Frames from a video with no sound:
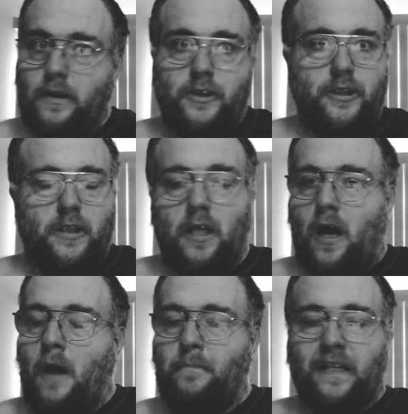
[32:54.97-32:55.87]
just
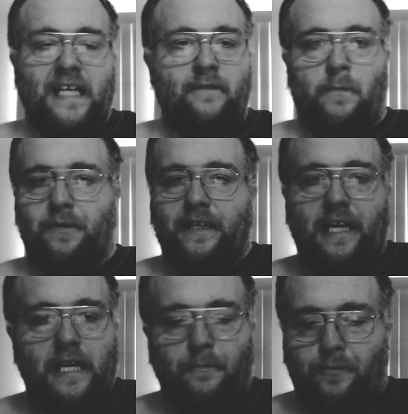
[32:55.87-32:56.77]
unbelievably
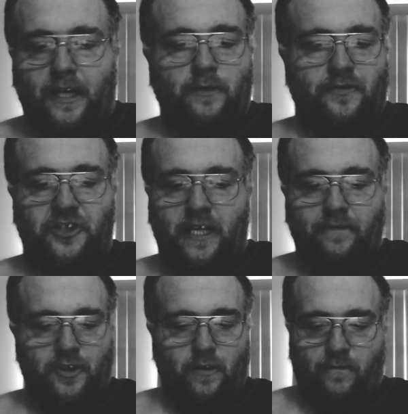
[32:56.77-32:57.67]
impressed with
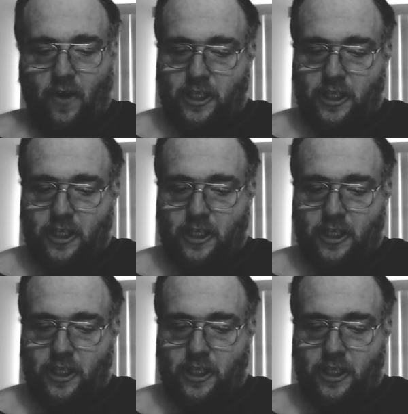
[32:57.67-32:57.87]
Geneva so far,